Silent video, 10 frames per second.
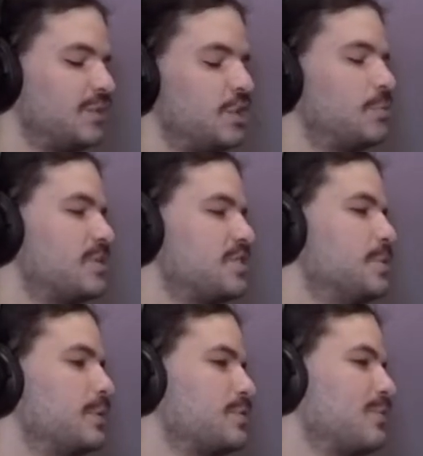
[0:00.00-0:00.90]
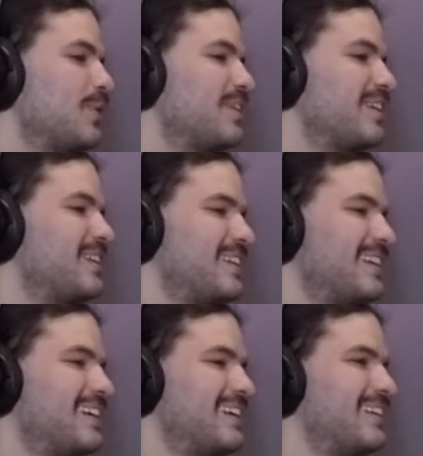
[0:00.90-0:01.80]
2 + 2 = 4 at the end of the
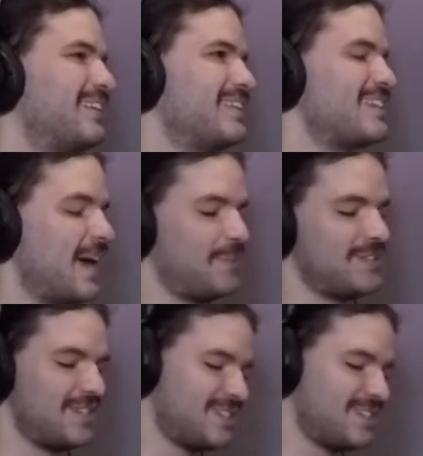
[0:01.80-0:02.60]
day. This happens.